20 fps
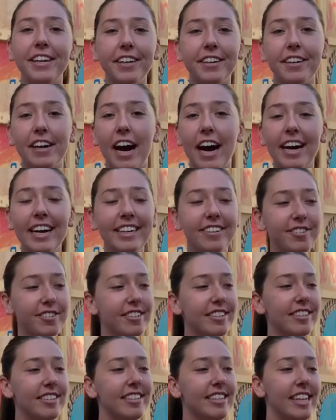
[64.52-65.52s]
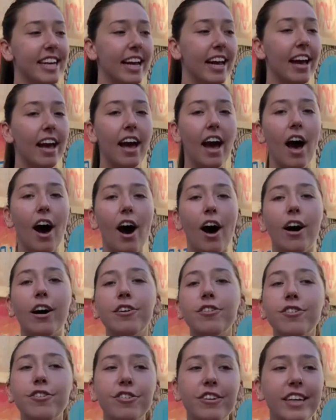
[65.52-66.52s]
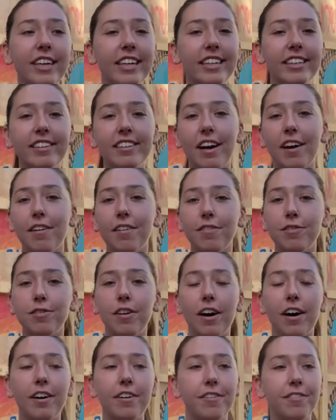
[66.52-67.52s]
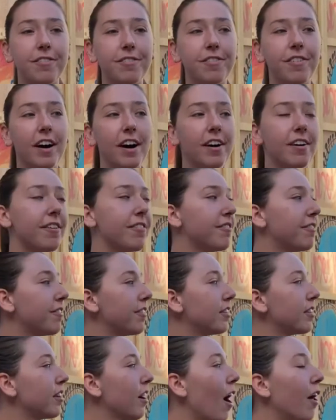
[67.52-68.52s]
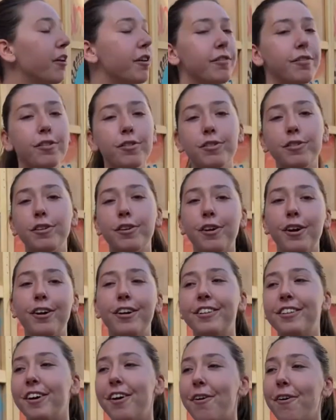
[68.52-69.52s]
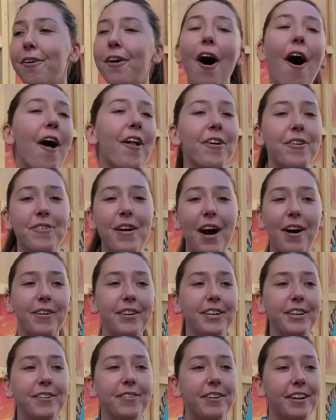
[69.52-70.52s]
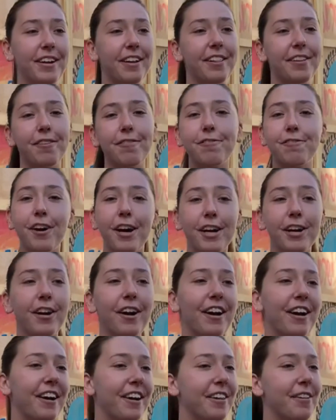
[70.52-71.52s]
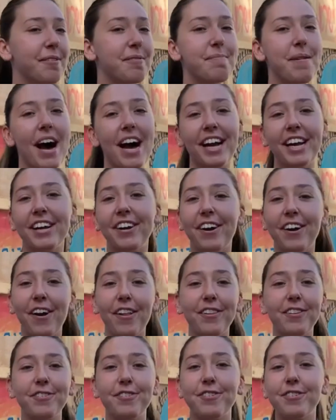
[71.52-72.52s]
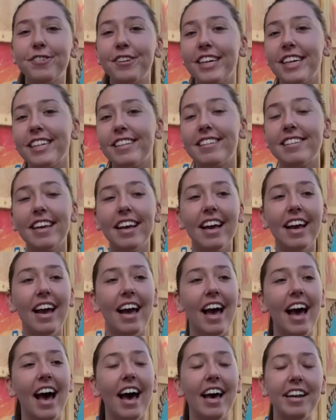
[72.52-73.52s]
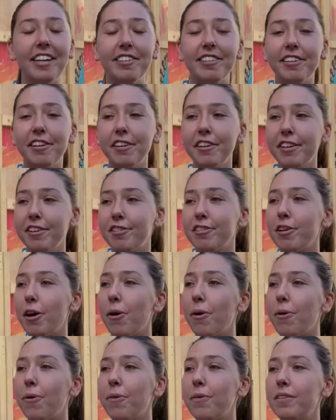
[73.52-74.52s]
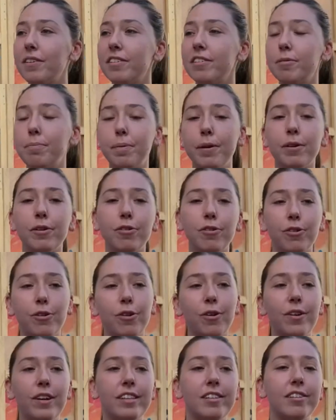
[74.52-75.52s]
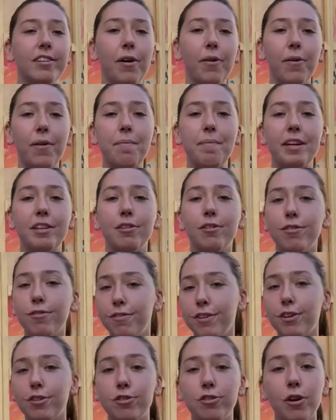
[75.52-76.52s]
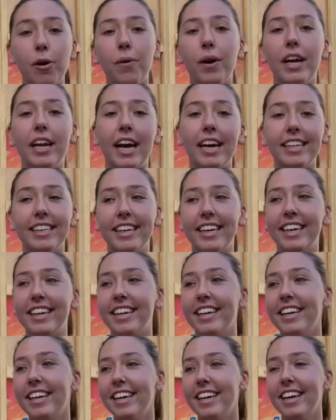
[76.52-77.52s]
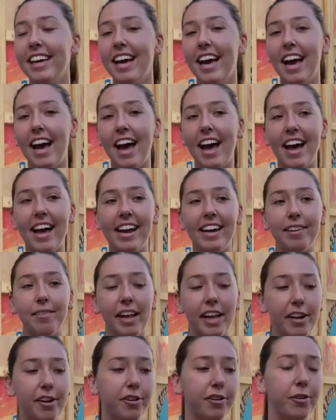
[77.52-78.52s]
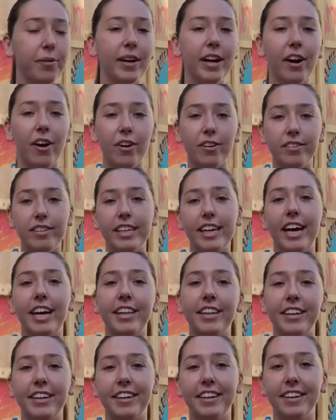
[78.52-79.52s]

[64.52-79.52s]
you're at, and just to see hundreds of, of, of colorful cichlids all, all around you and in their front yard and their backyard, on the streets. And it's literally so spiritual and so, it makes you feel so connected and like you're doing it all together.